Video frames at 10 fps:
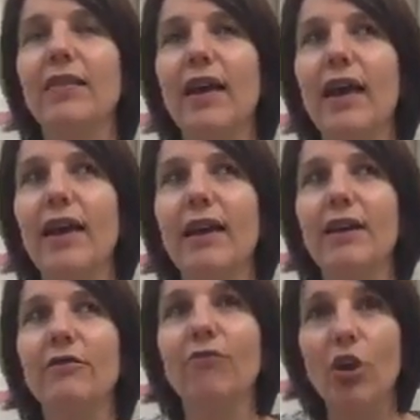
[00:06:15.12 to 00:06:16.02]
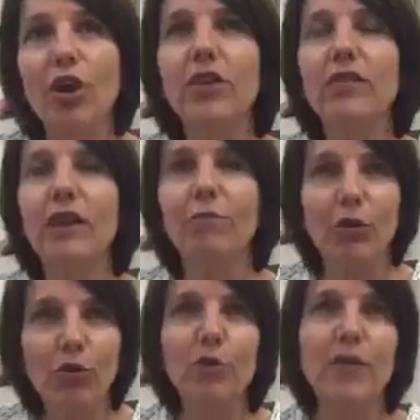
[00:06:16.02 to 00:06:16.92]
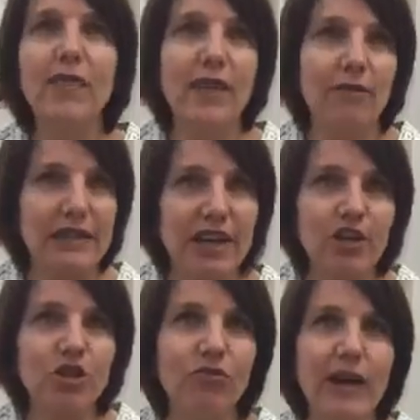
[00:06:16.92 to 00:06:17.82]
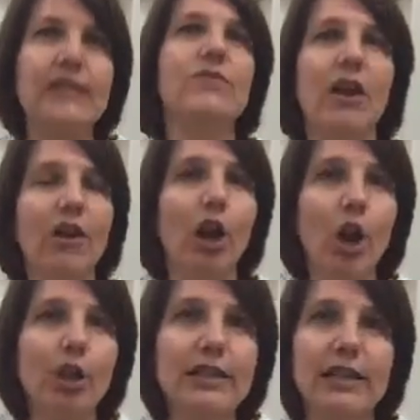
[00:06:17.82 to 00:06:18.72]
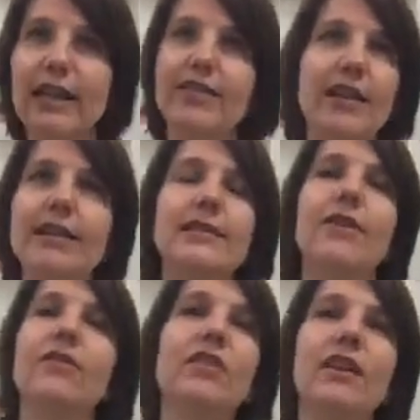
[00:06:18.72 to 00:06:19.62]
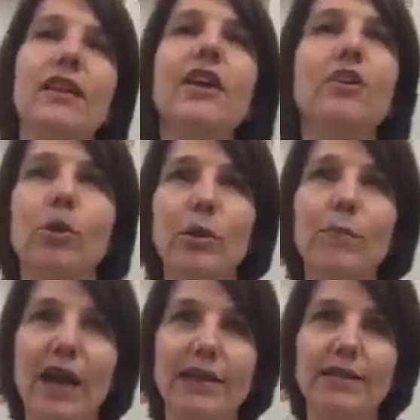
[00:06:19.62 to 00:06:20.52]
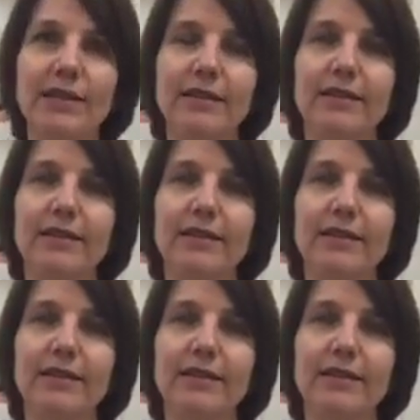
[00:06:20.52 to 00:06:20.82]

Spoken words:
they followed their recruitment and their retention rates very closely, and they discovered that it had no impact.